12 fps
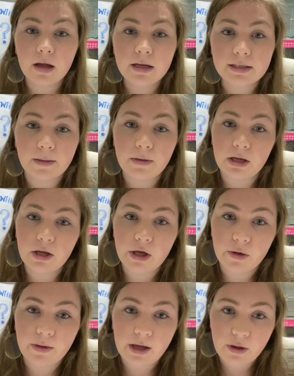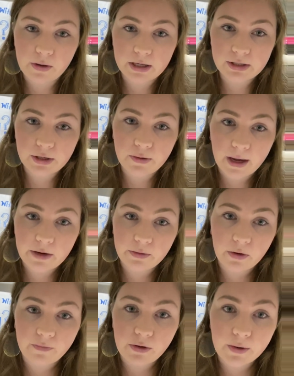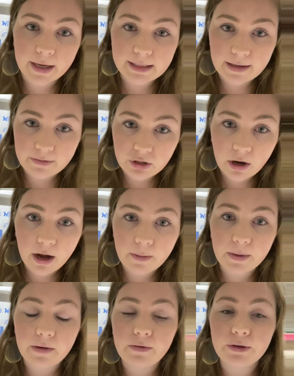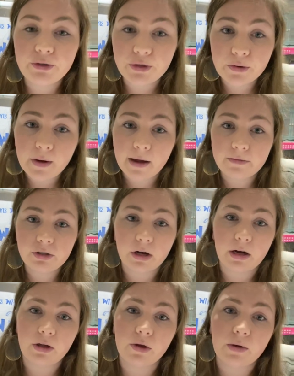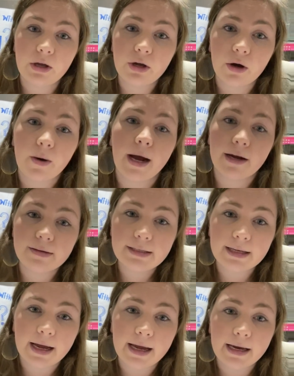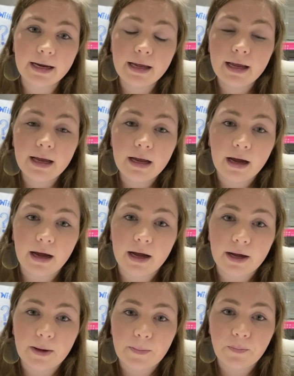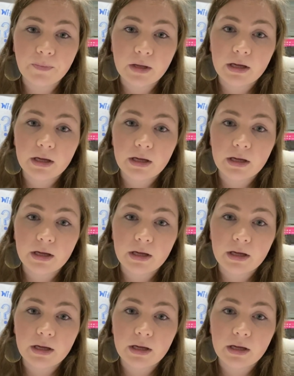Something cute that you could do, I don't know if you guys have chalk, but if you do have chalk, you can go outside and